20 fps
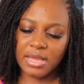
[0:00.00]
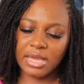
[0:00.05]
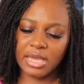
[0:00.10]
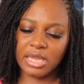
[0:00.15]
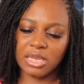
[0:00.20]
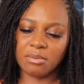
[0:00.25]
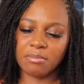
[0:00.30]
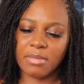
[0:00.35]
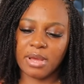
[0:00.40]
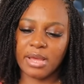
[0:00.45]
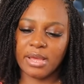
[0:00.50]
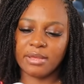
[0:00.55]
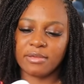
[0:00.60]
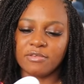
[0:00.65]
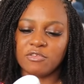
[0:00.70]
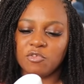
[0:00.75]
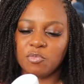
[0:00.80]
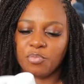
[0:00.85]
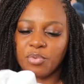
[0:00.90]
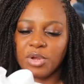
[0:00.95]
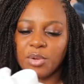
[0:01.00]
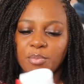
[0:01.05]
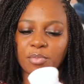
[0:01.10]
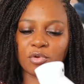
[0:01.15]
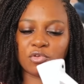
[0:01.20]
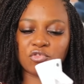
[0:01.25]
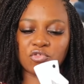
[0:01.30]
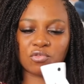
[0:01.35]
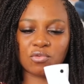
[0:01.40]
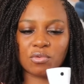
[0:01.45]
in my spray
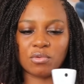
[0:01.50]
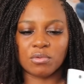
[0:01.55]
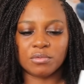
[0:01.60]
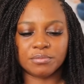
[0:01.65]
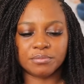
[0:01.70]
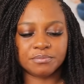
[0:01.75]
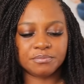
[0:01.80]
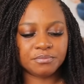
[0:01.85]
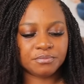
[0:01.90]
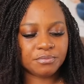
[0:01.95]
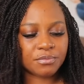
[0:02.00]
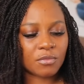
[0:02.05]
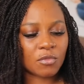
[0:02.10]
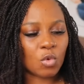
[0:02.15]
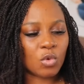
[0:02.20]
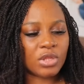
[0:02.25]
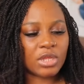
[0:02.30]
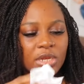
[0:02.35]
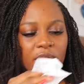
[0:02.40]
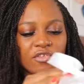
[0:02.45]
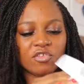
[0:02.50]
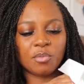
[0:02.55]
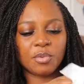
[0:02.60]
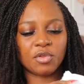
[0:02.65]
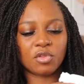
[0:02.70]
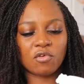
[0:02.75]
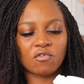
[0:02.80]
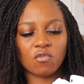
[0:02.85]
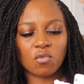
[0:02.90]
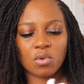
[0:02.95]
bottle with a little
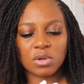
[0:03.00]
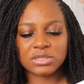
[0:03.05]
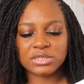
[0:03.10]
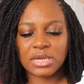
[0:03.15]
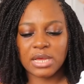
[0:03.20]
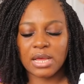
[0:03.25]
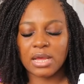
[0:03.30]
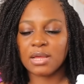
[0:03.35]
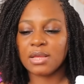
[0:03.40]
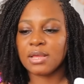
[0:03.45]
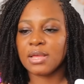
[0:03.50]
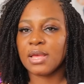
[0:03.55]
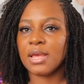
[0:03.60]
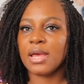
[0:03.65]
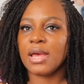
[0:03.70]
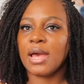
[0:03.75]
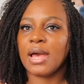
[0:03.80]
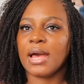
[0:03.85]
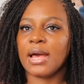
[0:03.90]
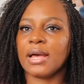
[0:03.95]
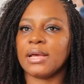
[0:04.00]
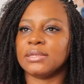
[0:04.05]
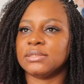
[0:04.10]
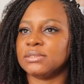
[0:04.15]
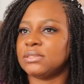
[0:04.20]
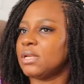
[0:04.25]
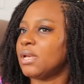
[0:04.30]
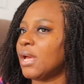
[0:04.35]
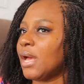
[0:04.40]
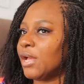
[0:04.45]
bit of water,
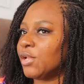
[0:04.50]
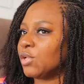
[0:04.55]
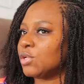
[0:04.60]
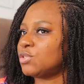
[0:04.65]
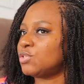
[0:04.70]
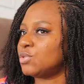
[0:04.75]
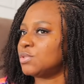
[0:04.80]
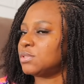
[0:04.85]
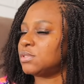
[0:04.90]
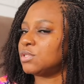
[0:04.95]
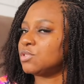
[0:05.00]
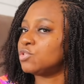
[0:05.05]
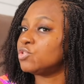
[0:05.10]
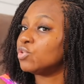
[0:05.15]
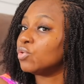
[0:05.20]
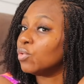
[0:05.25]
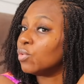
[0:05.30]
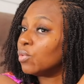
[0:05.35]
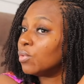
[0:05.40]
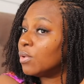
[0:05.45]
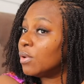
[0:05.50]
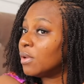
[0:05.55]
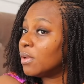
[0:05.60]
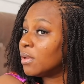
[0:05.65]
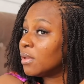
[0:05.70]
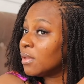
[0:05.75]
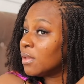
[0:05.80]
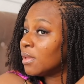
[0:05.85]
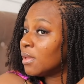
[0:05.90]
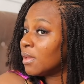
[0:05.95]
and I just use it to
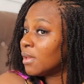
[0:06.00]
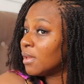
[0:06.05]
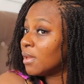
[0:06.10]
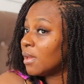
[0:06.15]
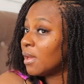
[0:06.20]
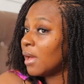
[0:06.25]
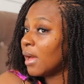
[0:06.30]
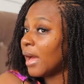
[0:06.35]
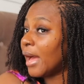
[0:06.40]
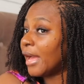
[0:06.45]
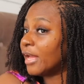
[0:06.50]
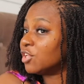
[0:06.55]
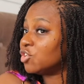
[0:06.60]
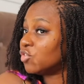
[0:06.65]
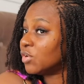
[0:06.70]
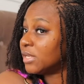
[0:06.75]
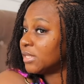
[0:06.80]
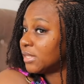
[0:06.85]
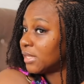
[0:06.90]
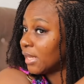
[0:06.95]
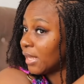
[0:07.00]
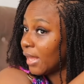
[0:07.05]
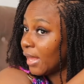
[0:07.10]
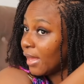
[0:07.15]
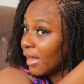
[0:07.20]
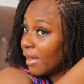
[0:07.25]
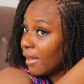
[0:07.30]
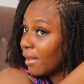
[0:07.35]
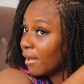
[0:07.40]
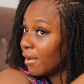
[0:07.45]
hydrate the
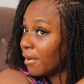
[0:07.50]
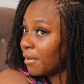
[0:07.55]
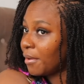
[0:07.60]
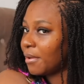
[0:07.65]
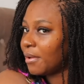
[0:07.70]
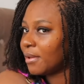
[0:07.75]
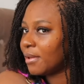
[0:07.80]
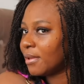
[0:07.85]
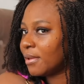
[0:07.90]
hair,